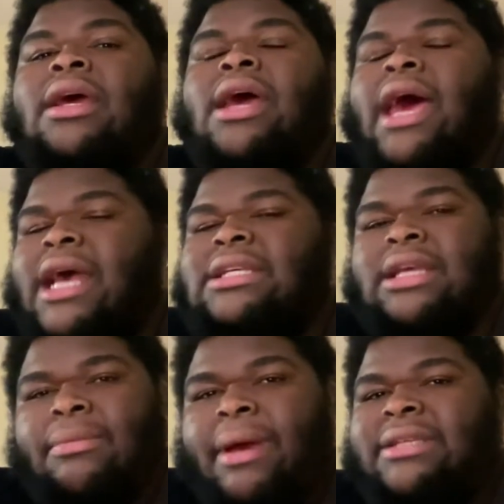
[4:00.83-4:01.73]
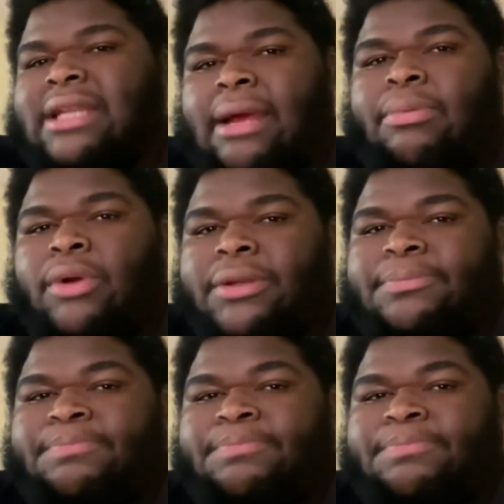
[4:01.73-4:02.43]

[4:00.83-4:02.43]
It has to get back to that point.